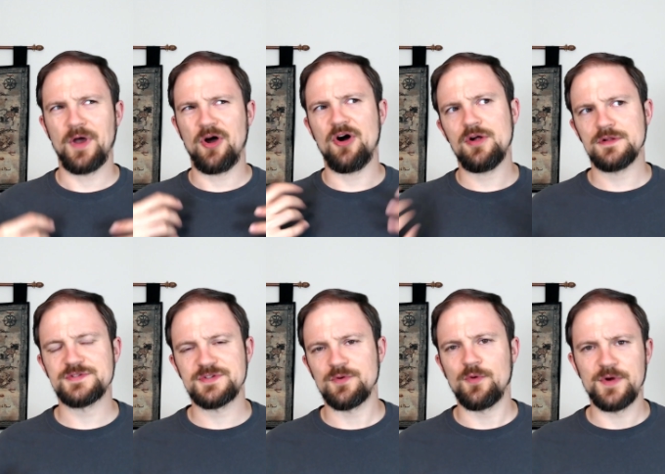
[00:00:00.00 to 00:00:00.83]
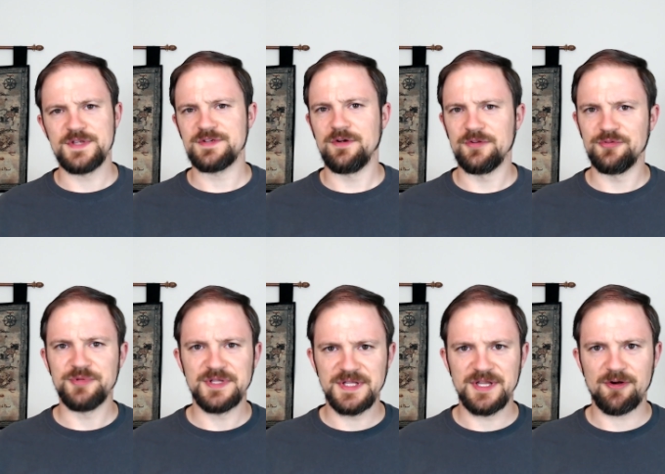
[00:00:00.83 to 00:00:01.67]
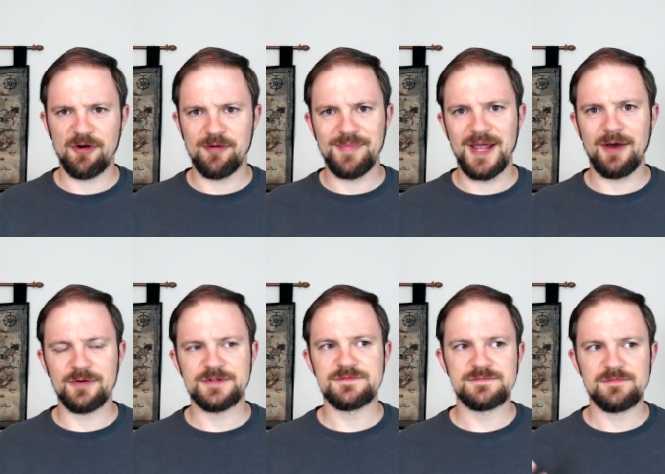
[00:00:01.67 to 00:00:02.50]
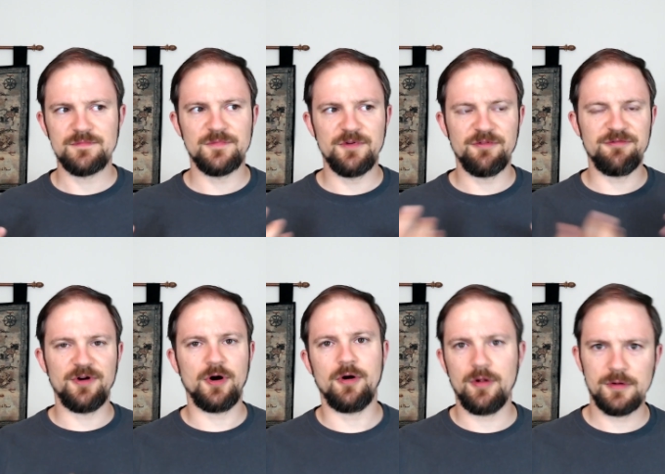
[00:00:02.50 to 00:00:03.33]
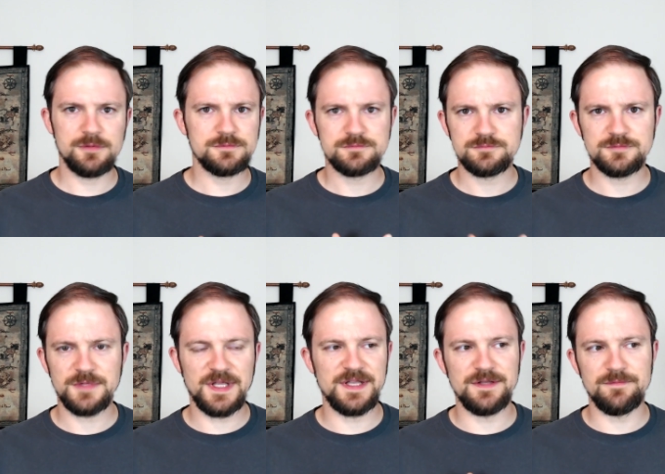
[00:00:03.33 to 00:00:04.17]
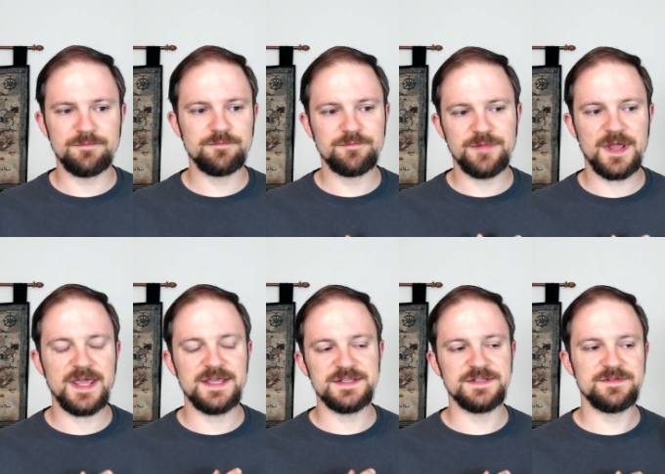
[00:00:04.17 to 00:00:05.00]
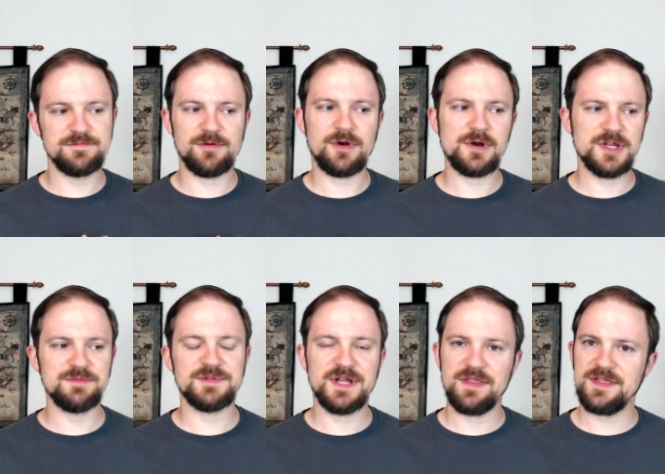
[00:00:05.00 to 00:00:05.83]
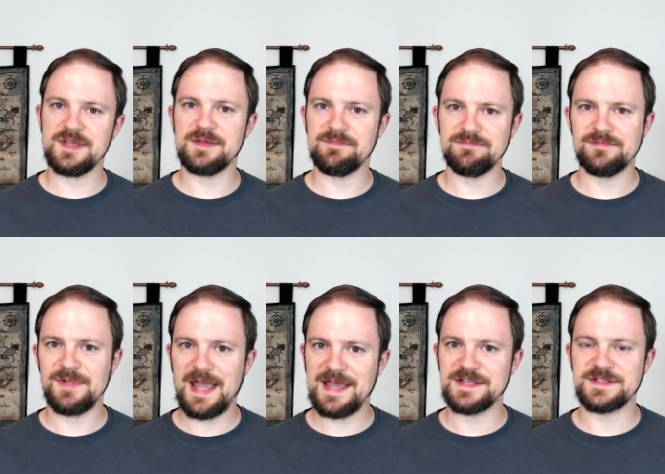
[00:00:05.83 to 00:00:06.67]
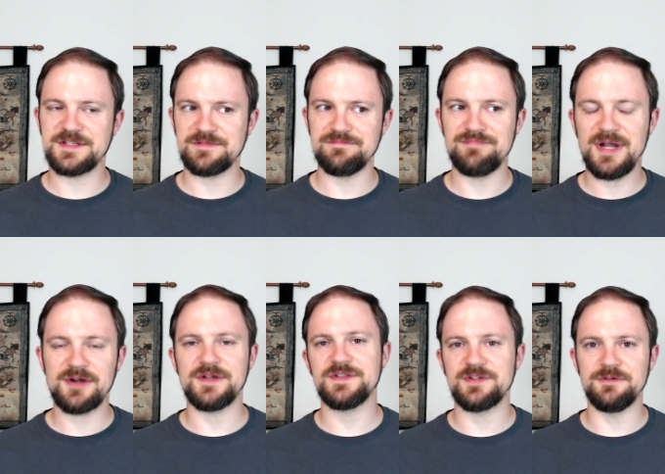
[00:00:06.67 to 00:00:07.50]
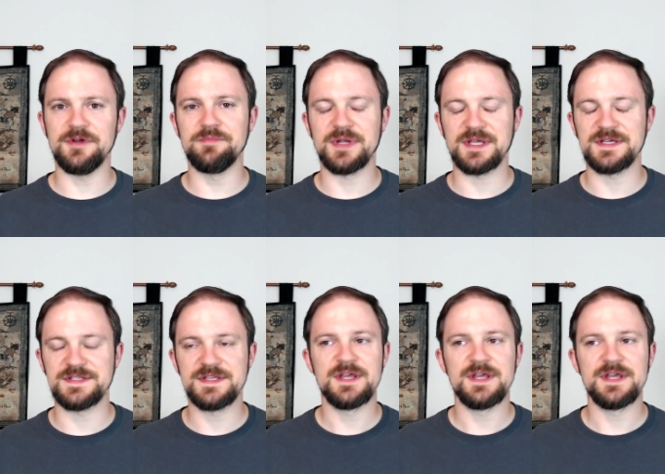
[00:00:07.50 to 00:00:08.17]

all stories ultimately are about the fall. And his argument, I think, has some merit to it, because